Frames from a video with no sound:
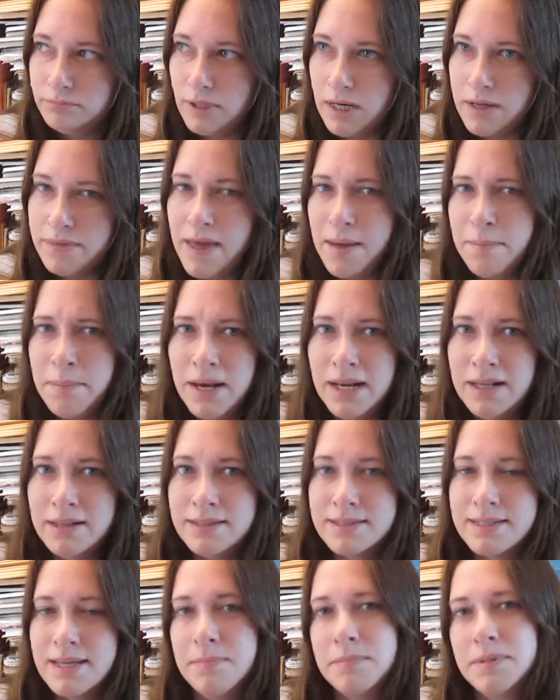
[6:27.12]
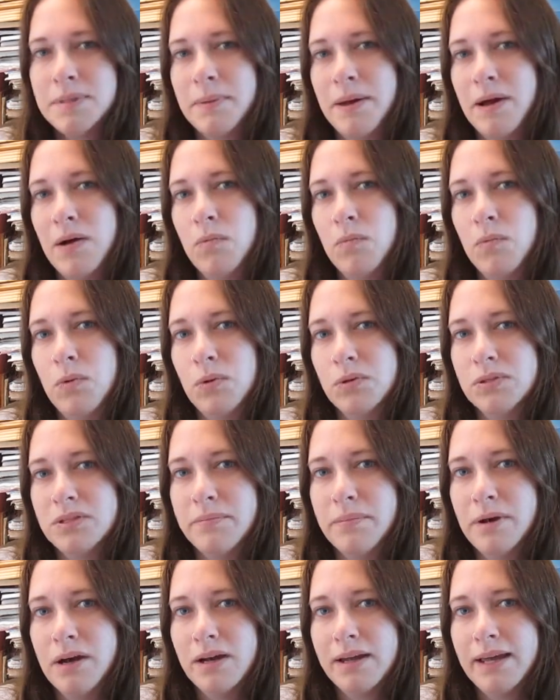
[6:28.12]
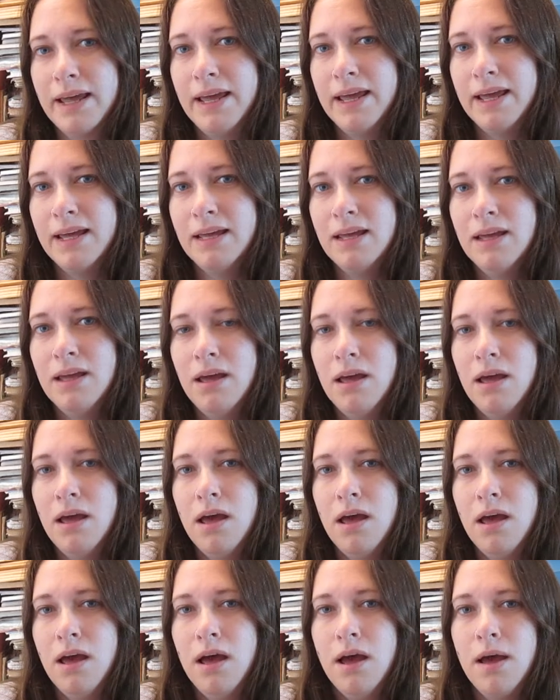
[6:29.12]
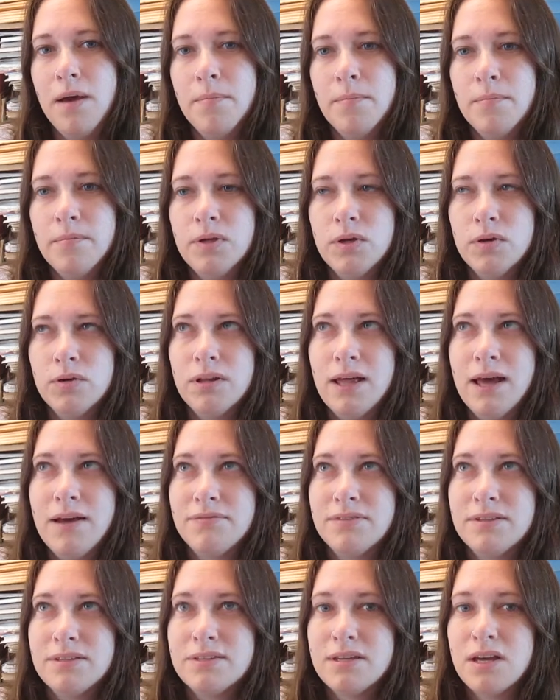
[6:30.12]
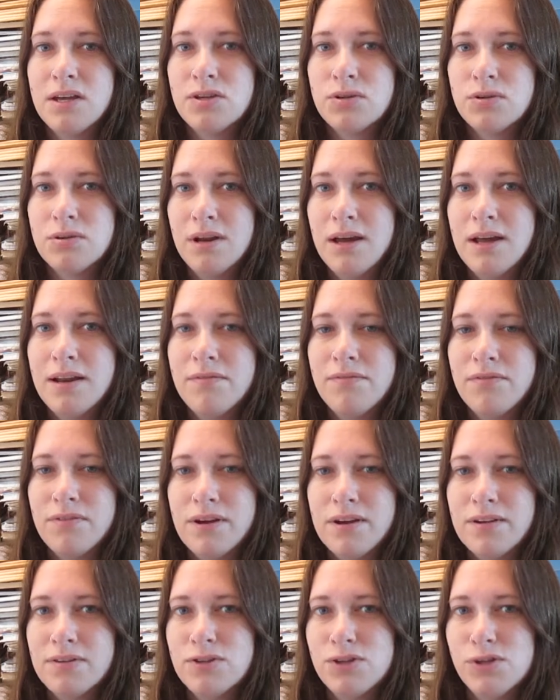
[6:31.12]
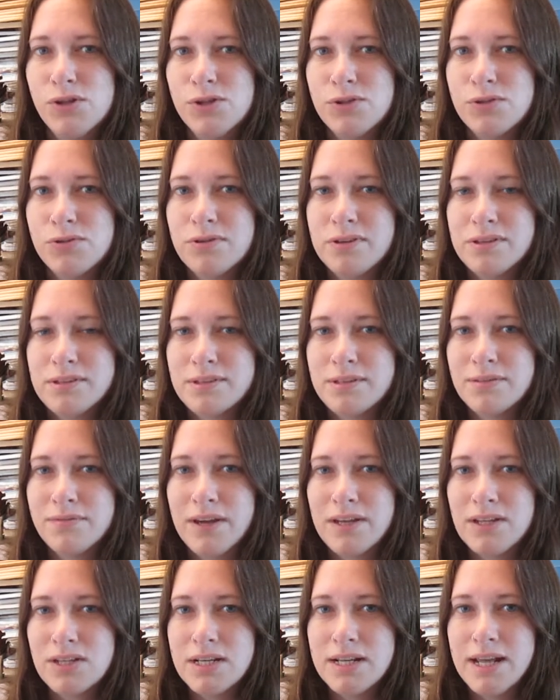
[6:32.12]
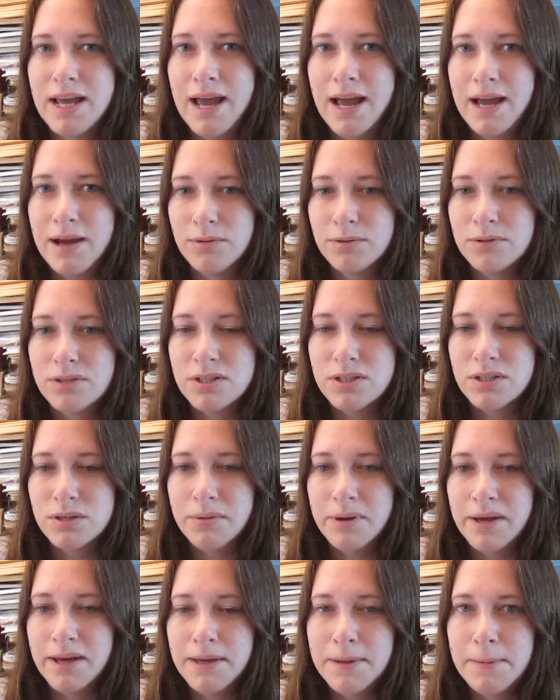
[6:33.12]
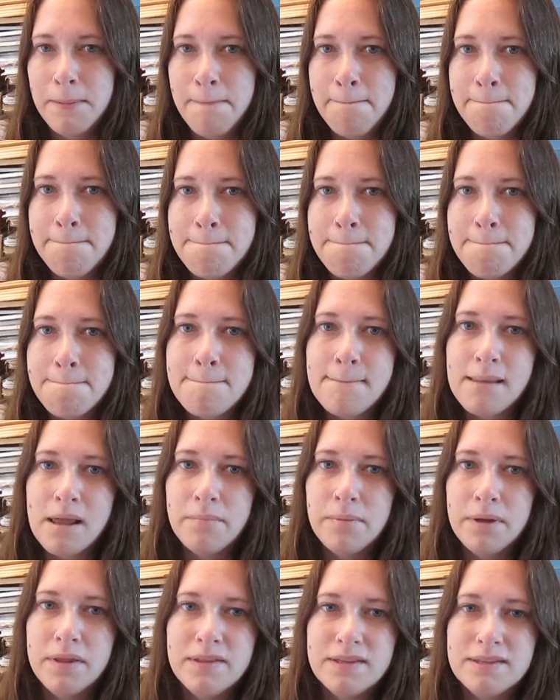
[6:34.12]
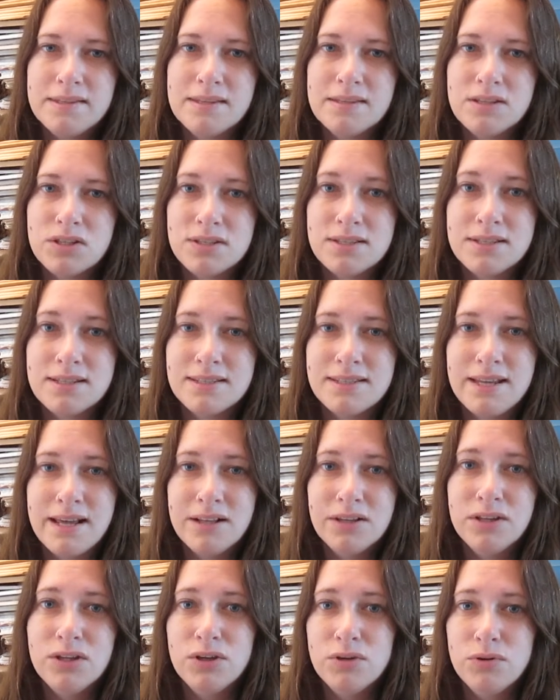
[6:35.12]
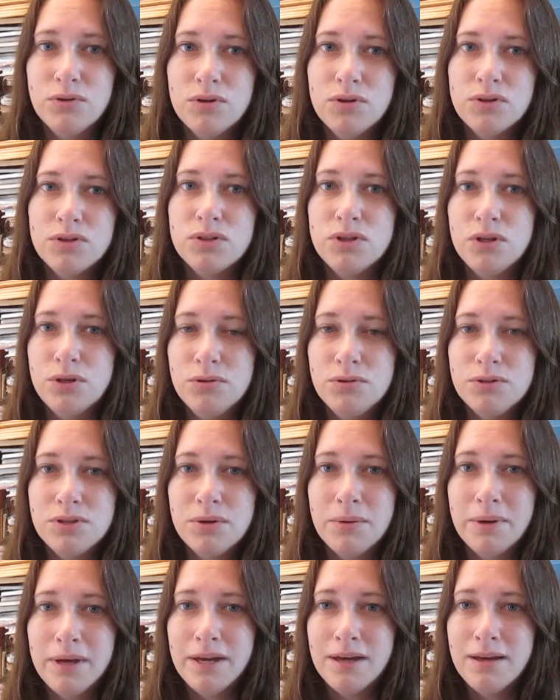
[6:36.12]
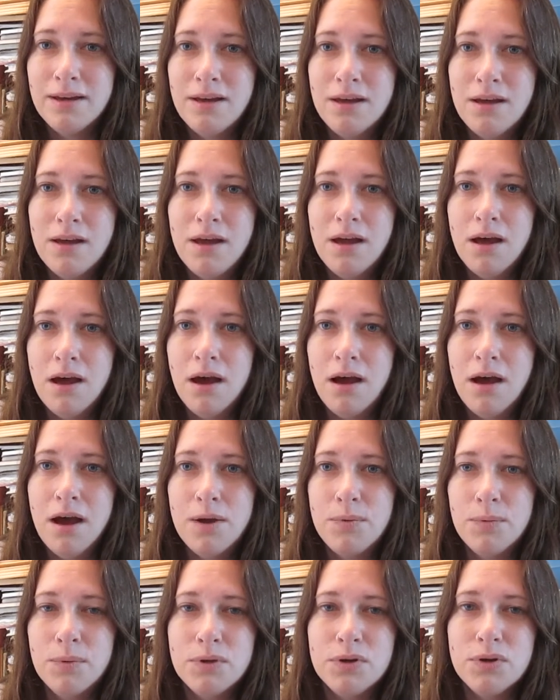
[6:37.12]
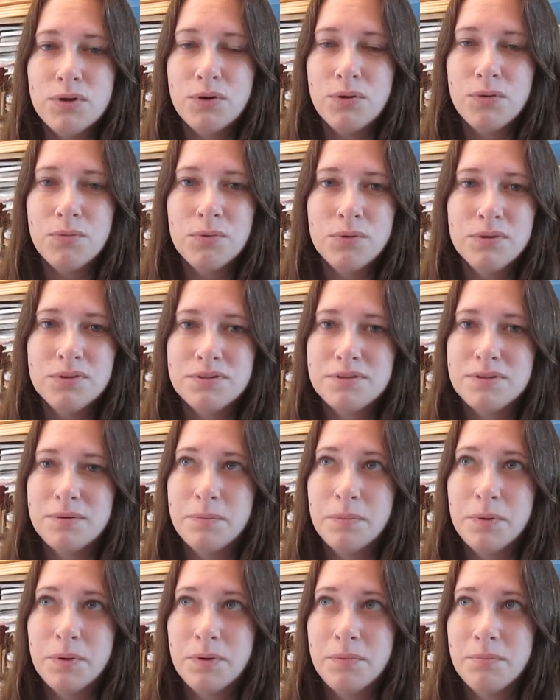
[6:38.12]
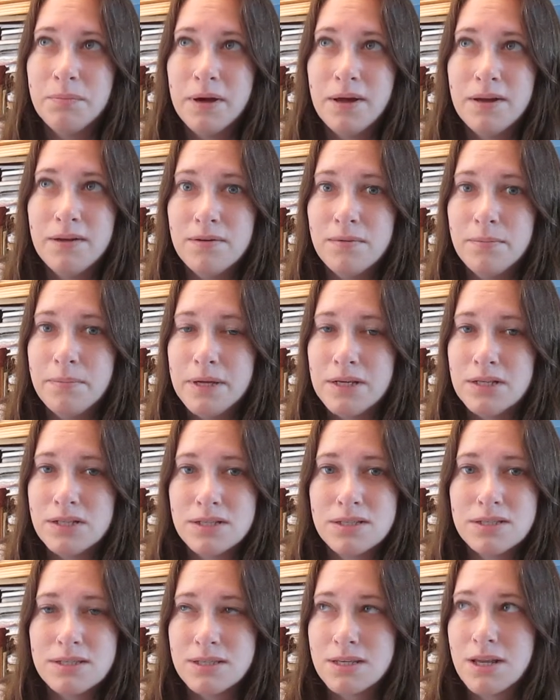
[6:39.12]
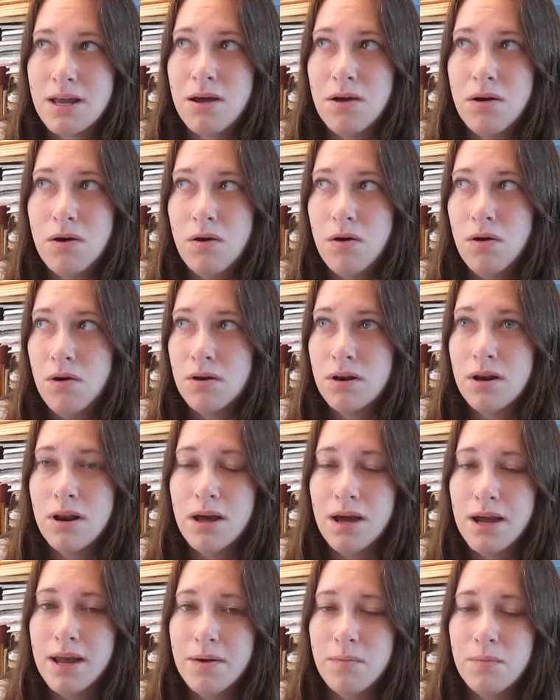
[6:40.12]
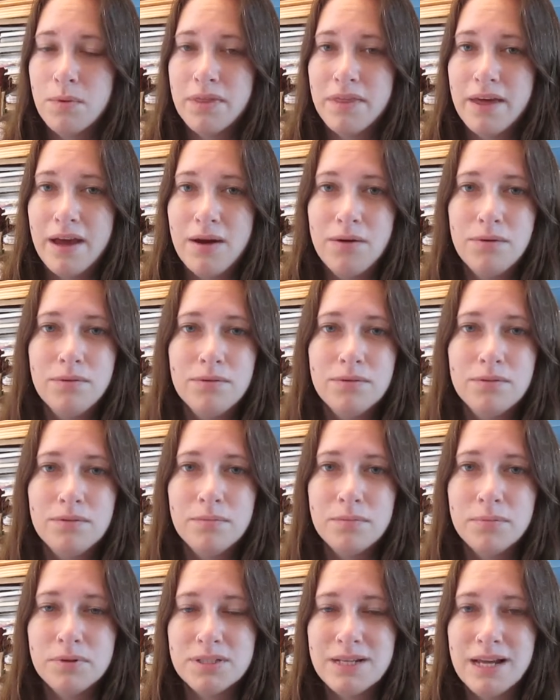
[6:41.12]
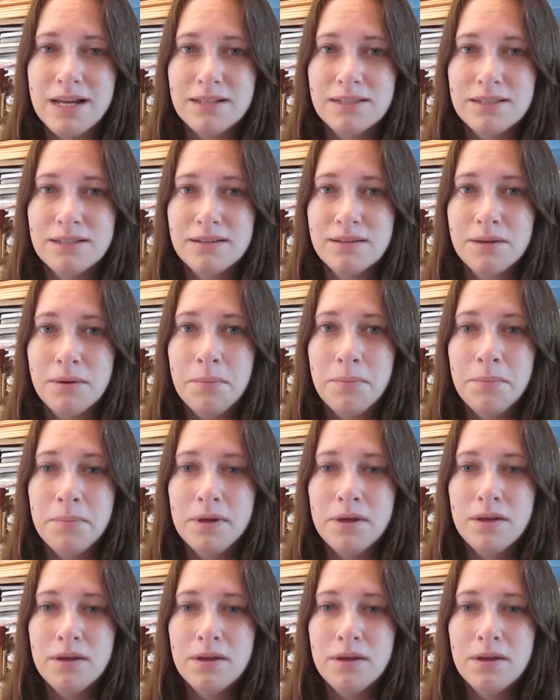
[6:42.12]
they're my little tips about watermarking. You'll have to search online for tutorials of actually how to do it, but this is just to tell you to do it. I would not want to put my pictures online without protecting them,